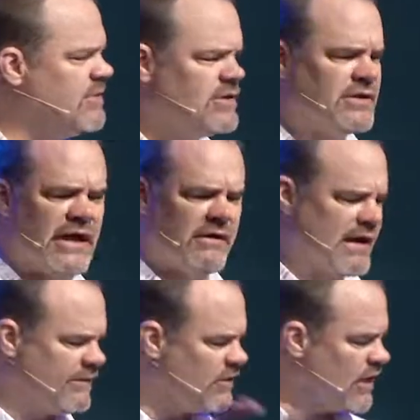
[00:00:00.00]
of communion
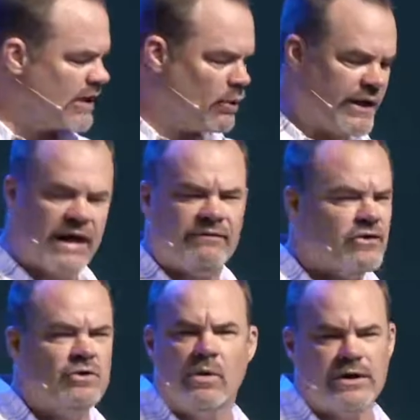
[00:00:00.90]
however and
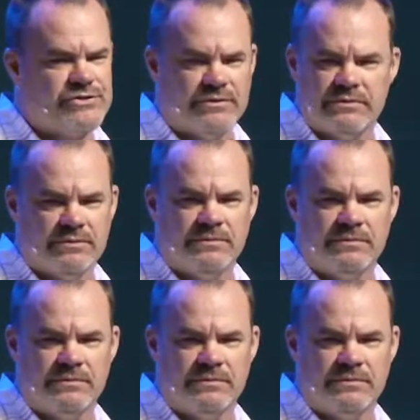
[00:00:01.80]
whenever you want to.